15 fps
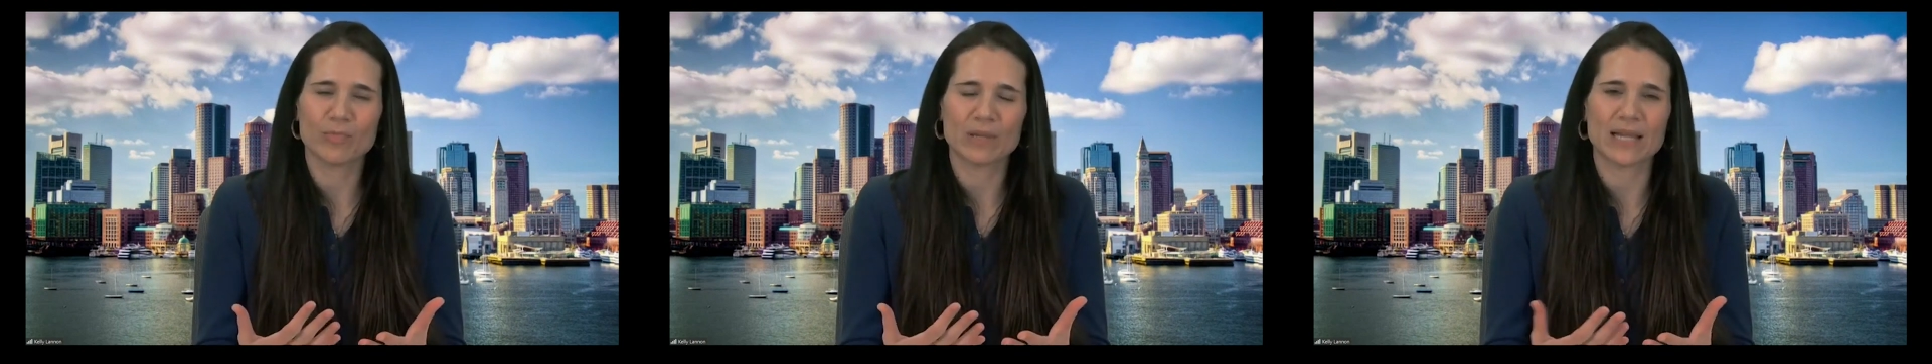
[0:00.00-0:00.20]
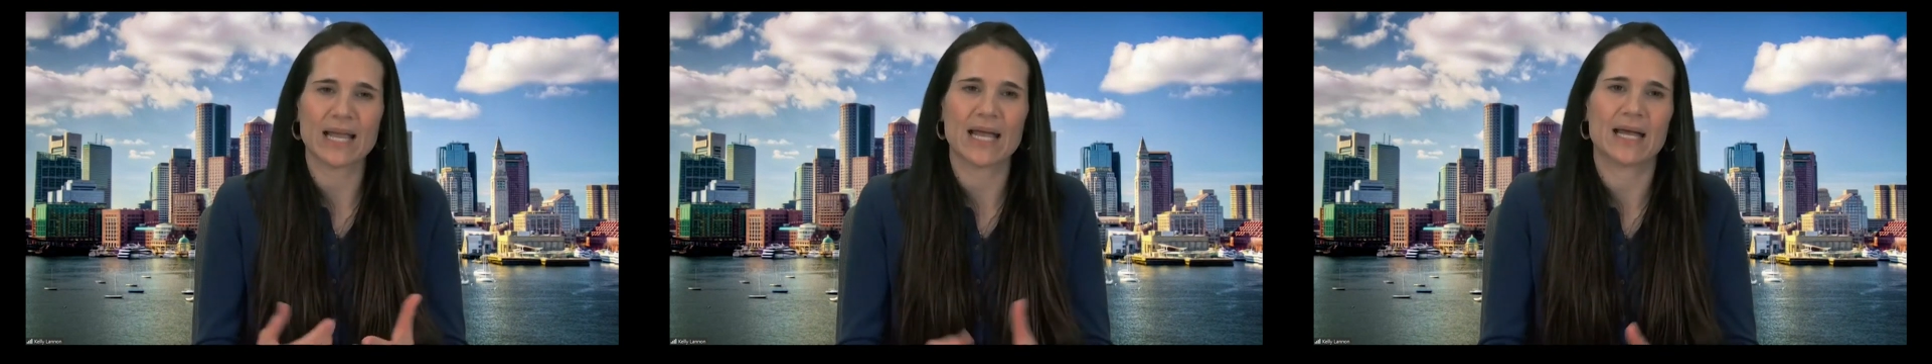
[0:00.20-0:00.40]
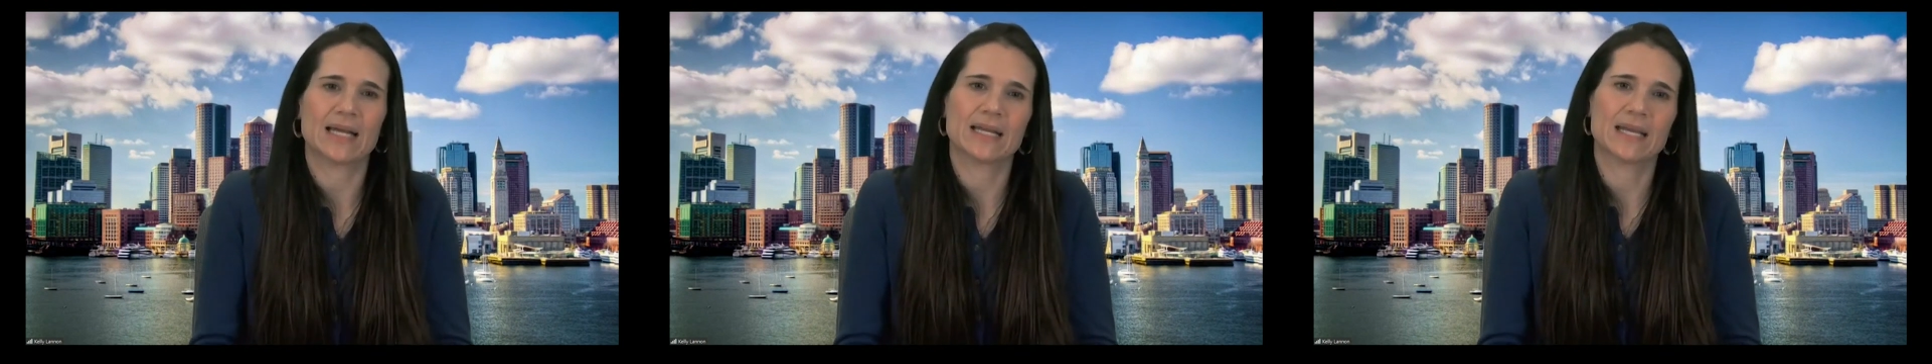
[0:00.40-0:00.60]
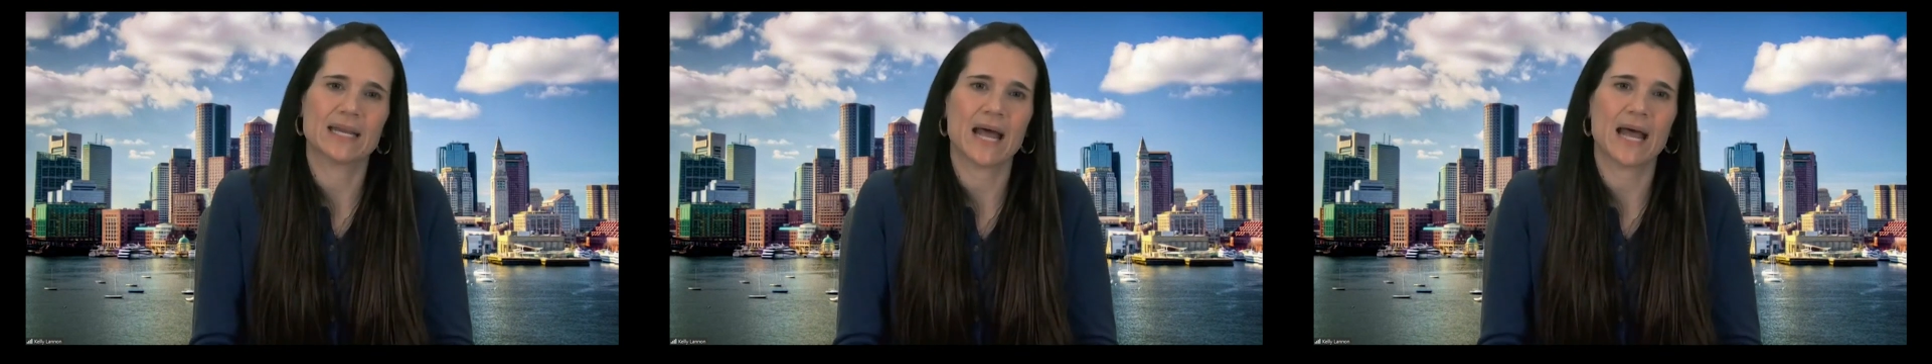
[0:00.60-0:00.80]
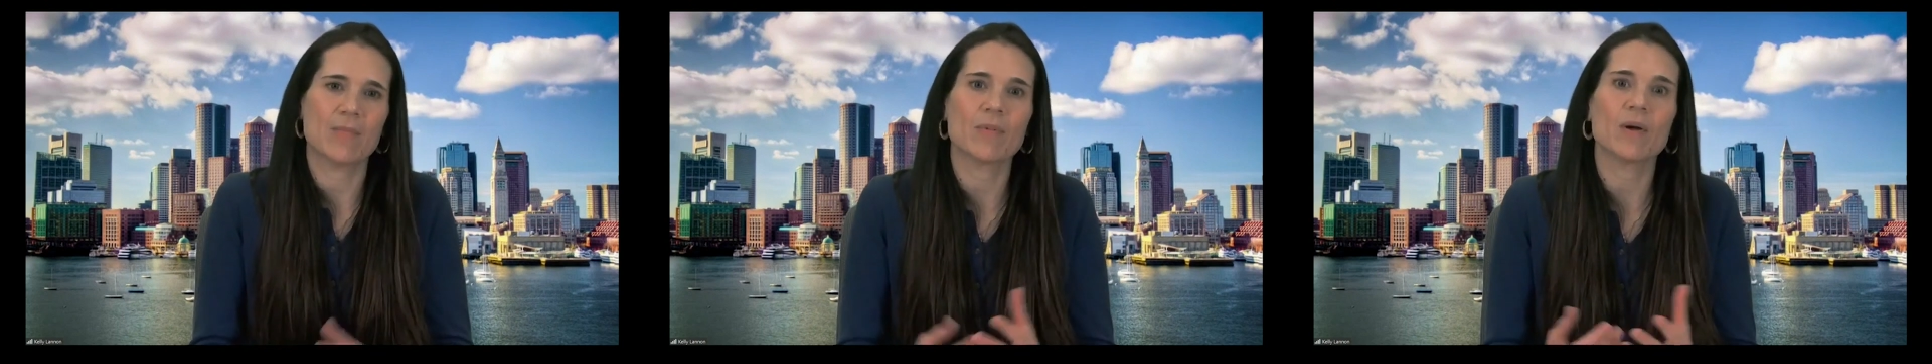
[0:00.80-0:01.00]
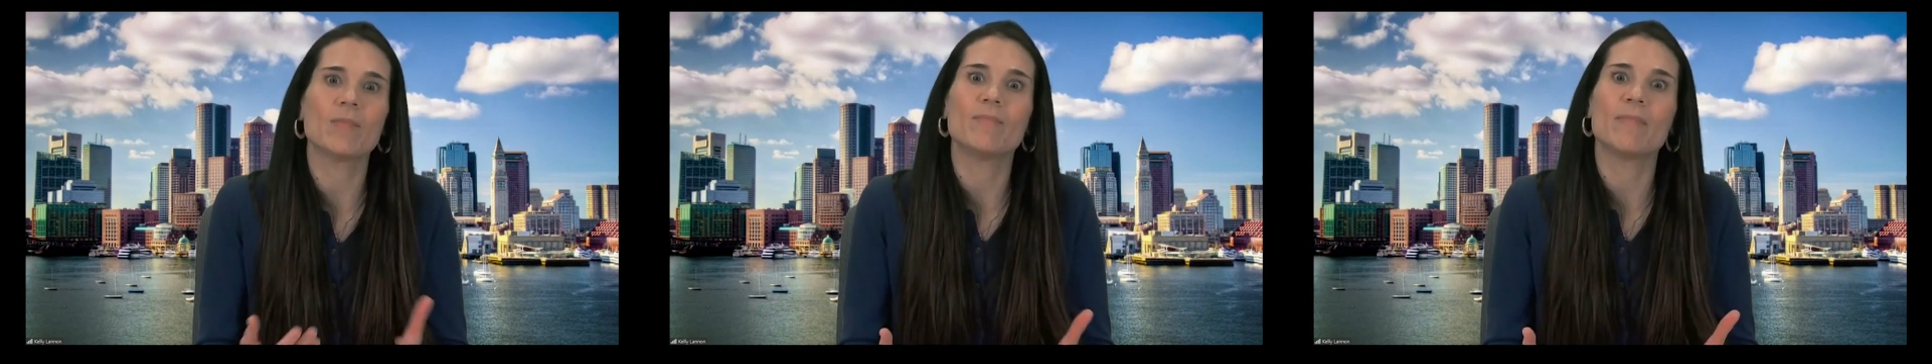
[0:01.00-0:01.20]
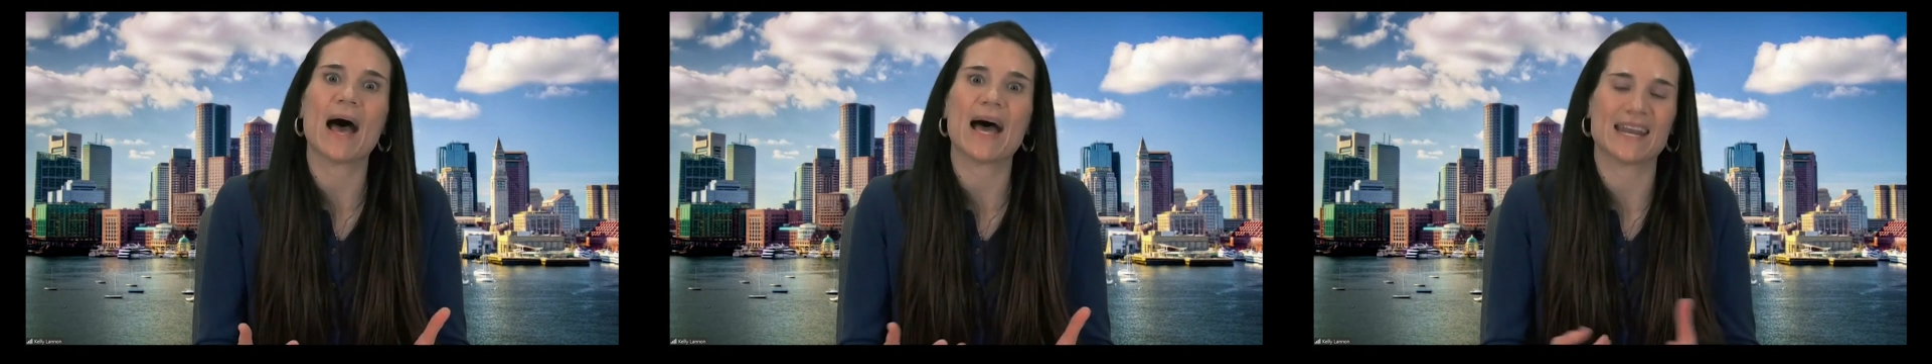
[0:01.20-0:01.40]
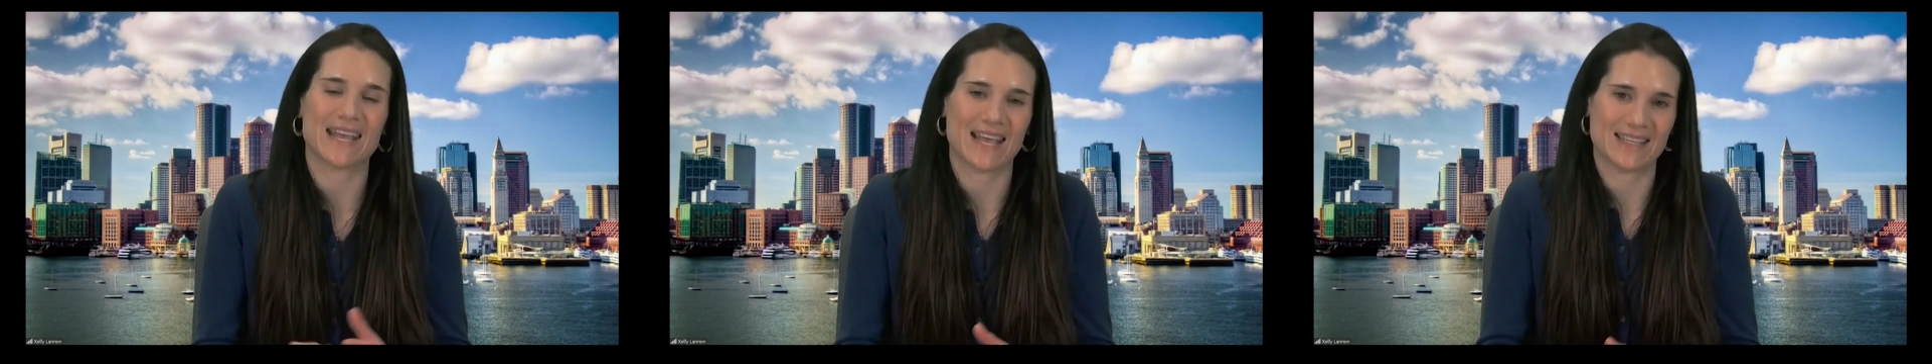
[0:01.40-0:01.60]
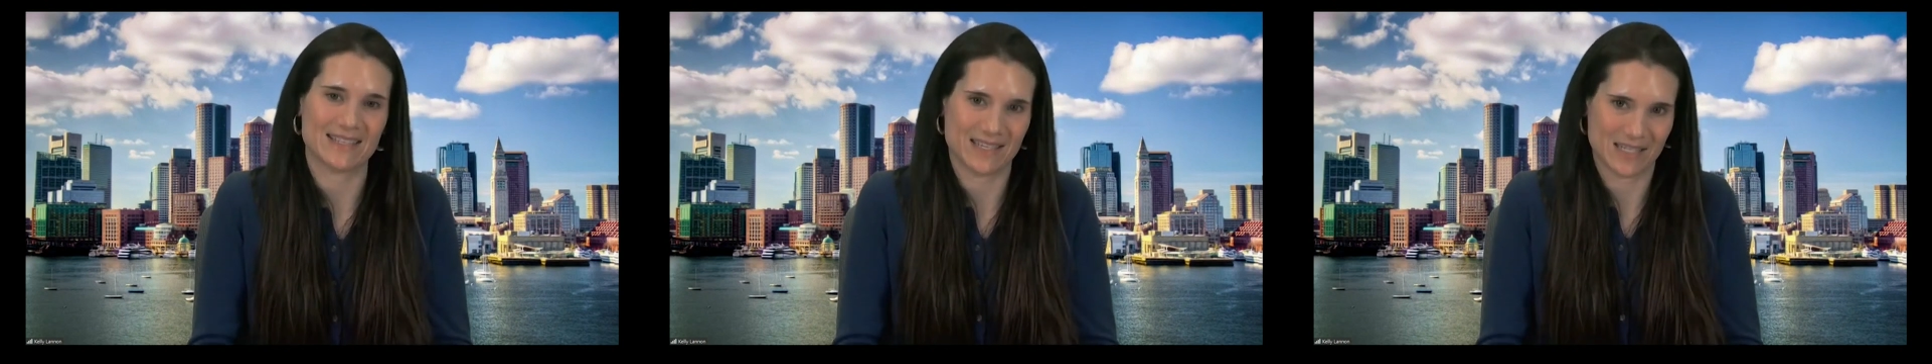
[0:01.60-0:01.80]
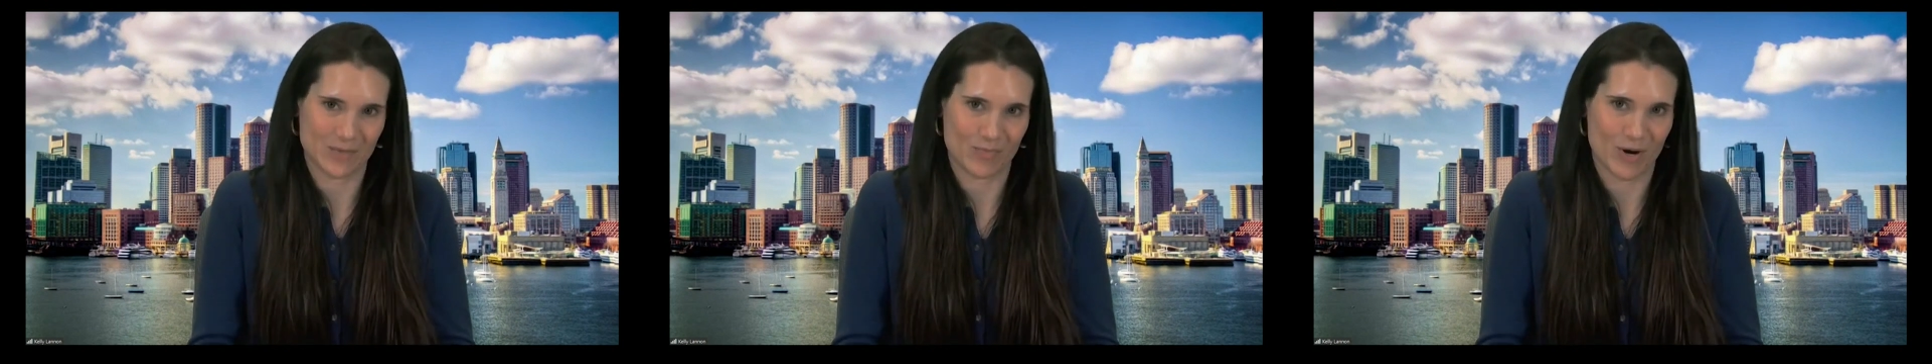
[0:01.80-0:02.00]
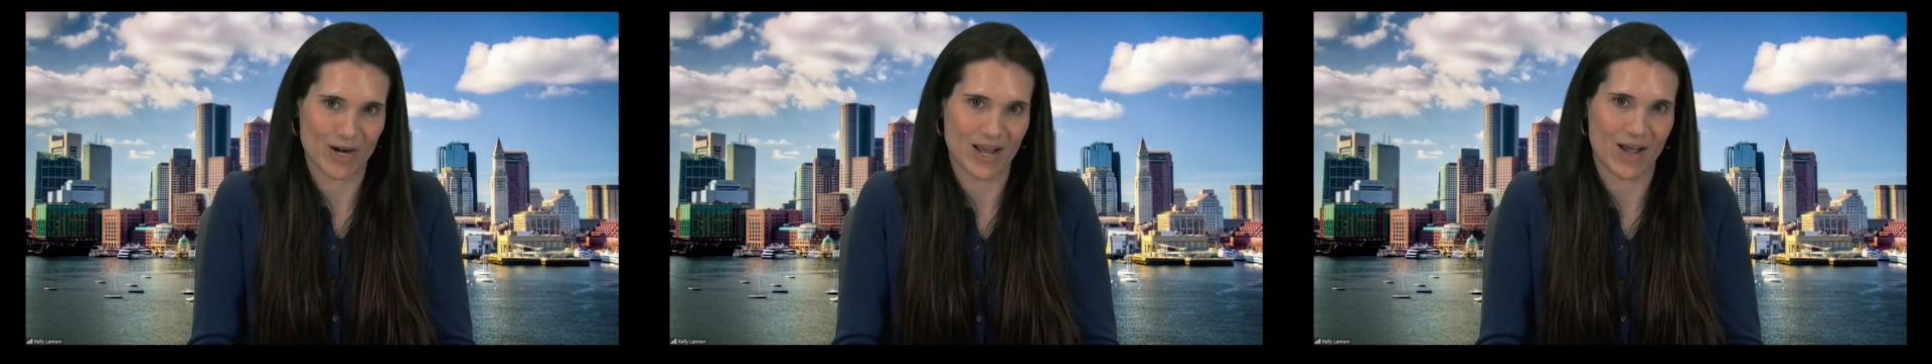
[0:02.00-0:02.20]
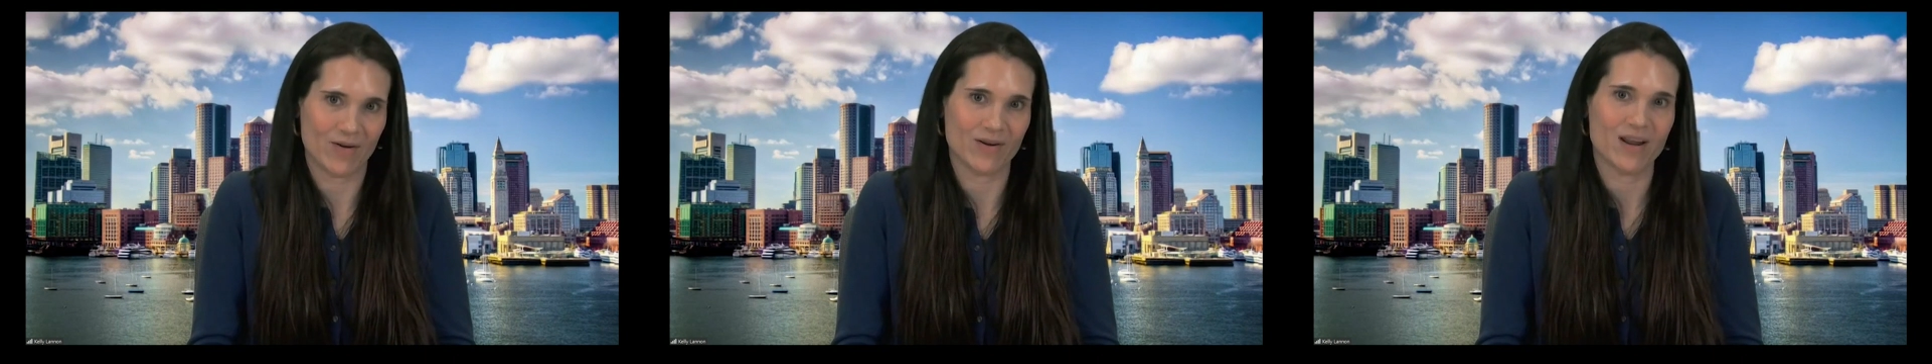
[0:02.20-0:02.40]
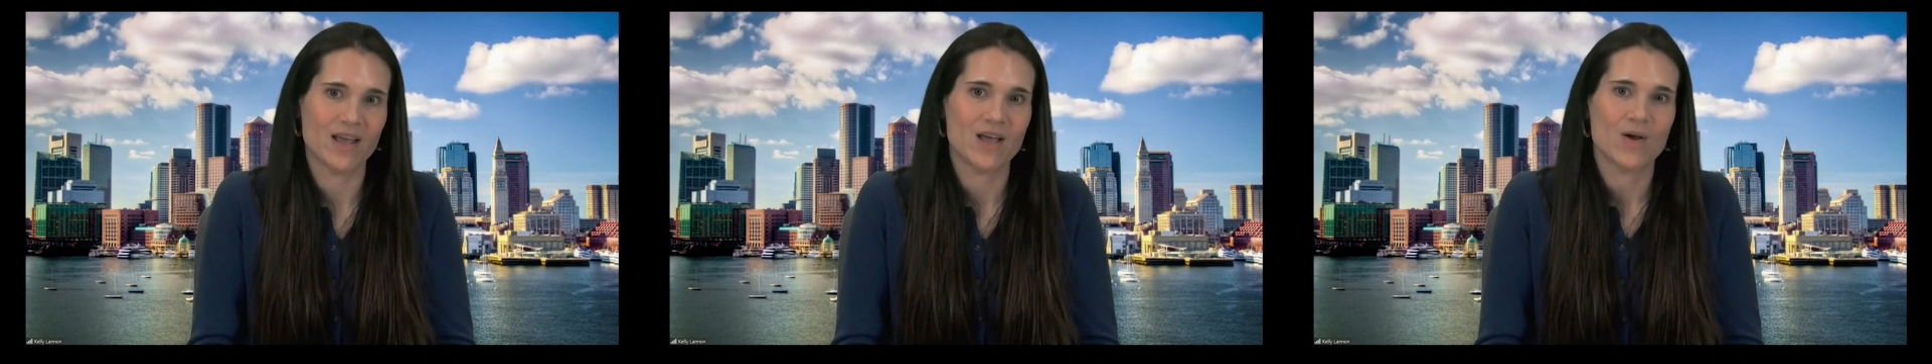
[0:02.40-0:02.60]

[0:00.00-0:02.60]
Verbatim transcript: plan can help combat against this burnout.